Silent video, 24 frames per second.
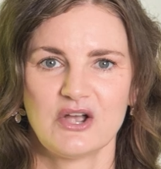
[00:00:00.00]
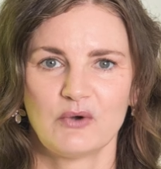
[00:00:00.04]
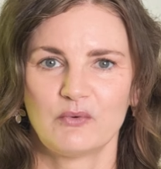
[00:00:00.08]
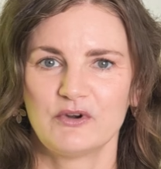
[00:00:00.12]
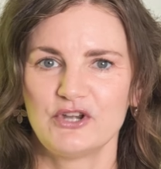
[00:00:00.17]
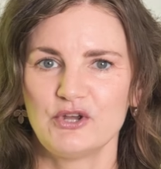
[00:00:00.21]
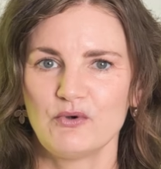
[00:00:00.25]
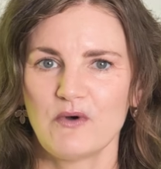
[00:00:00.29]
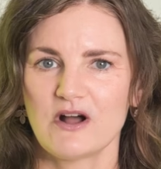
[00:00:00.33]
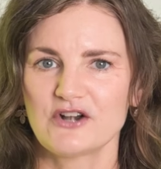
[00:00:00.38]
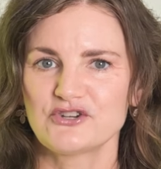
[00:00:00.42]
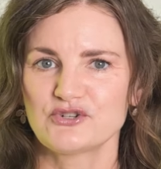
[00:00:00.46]
When
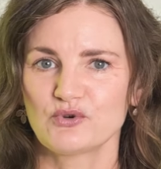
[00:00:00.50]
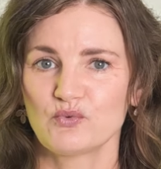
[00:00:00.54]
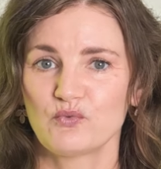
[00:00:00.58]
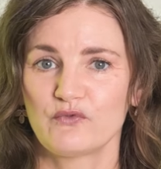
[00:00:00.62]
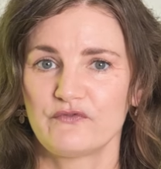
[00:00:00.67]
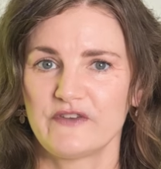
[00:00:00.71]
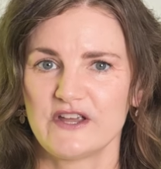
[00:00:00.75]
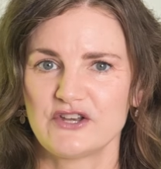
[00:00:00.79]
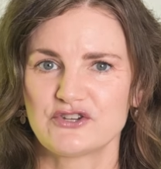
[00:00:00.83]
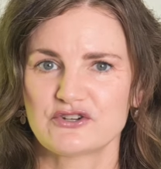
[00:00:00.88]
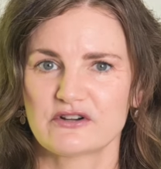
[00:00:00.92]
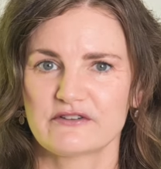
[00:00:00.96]
you watch a
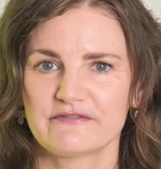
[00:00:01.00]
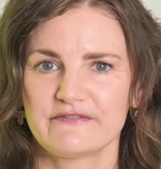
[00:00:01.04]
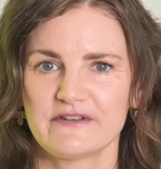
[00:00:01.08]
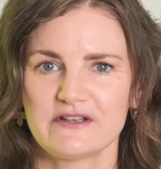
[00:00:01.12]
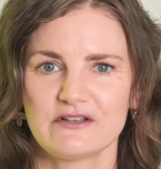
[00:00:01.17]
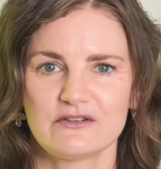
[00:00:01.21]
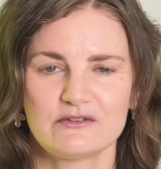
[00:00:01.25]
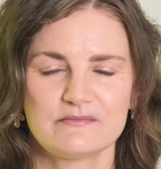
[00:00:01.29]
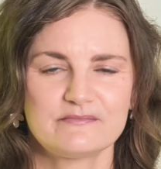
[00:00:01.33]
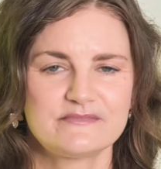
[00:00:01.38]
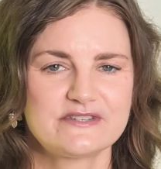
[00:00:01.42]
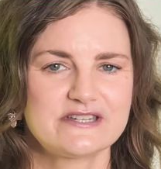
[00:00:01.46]
feature
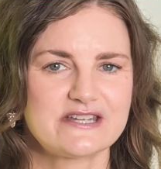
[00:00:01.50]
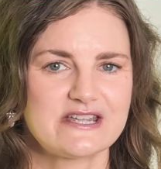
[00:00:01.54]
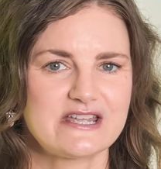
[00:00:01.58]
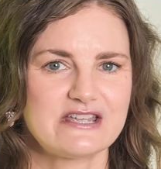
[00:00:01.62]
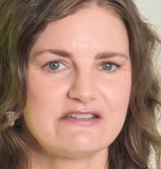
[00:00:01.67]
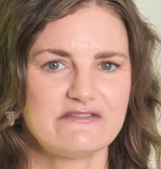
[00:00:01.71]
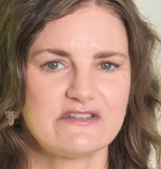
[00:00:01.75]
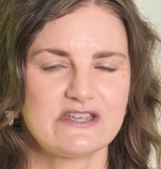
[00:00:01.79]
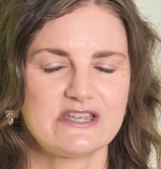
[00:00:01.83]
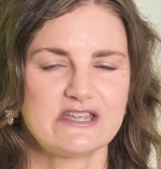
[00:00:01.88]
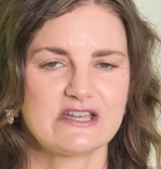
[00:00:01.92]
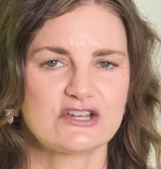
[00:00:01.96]
film,
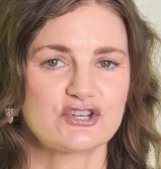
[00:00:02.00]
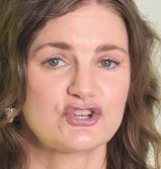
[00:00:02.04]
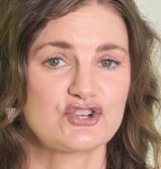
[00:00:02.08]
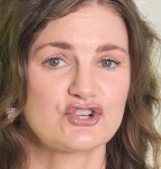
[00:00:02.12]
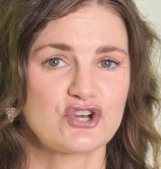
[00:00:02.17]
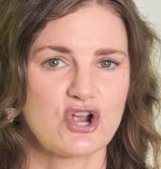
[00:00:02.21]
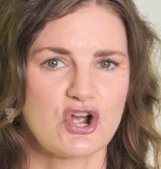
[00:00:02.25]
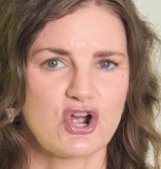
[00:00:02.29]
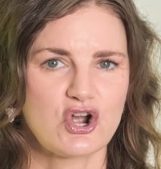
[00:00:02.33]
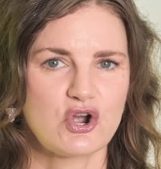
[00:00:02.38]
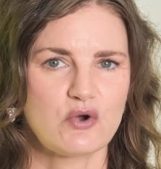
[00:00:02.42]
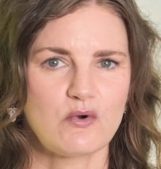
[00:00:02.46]
TV, a
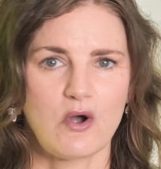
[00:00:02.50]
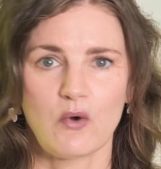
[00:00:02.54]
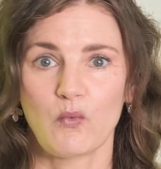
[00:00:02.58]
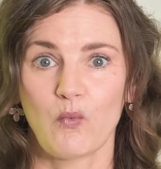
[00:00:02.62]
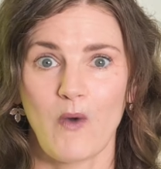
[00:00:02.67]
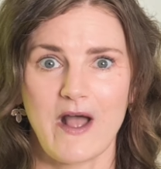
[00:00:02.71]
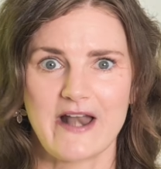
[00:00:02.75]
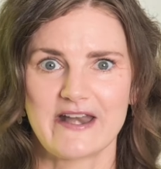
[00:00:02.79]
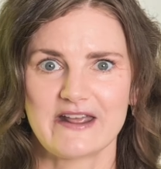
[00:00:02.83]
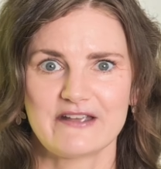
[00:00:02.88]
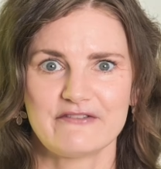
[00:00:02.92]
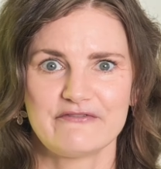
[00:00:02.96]
show, a
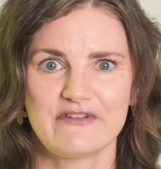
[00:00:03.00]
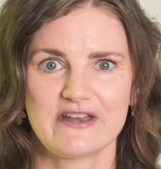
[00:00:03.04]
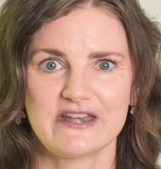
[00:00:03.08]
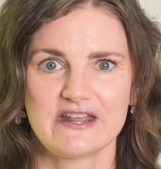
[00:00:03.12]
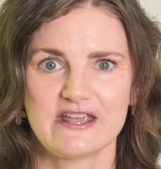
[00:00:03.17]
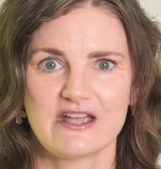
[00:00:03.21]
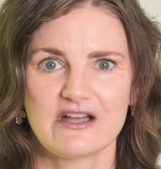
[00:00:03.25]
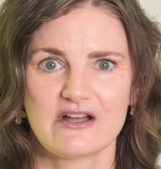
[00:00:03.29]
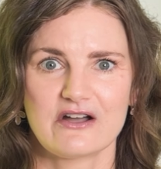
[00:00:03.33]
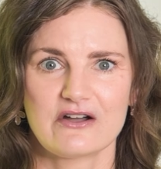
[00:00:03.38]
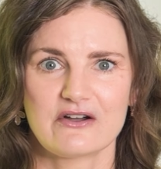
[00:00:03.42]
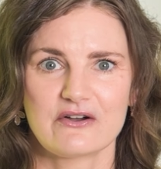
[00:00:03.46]
wedding
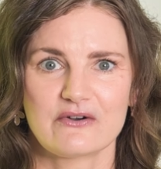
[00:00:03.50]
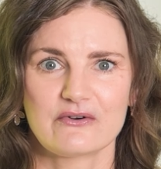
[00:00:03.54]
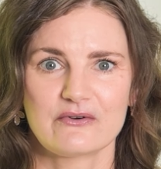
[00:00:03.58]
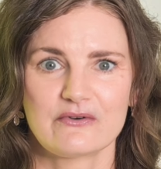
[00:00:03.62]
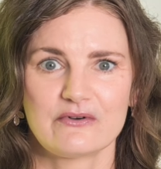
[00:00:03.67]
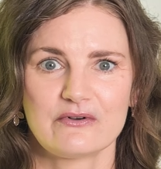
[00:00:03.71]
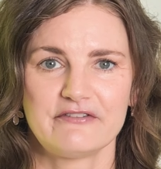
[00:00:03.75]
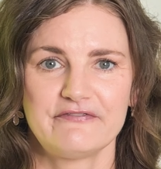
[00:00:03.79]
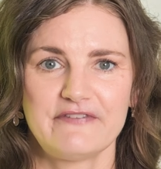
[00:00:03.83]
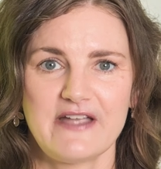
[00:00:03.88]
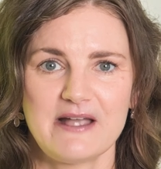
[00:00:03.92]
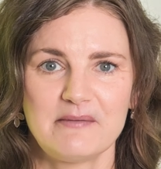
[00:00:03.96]
video,
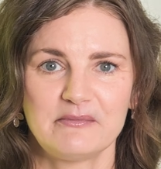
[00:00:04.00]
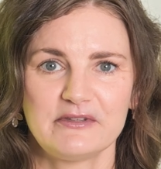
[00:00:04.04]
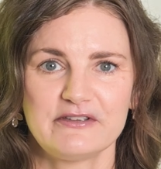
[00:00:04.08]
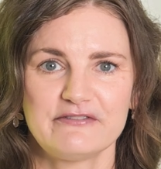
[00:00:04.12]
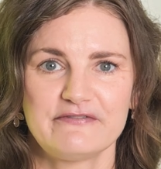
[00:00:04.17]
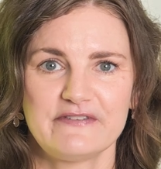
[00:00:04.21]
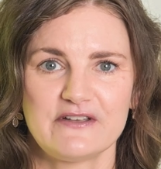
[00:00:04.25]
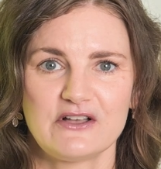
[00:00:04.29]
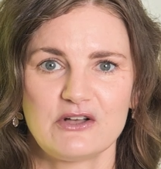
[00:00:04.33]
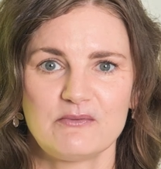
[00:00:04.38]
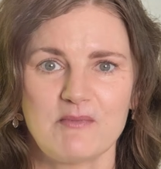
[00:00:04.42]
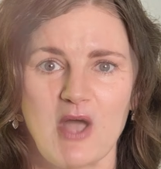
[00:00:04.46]
a family
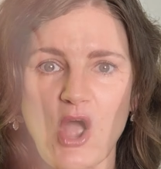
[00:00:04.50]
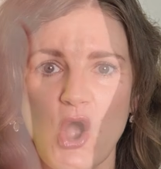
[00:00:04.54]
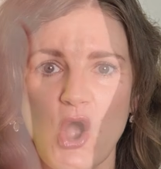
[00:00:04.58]
film,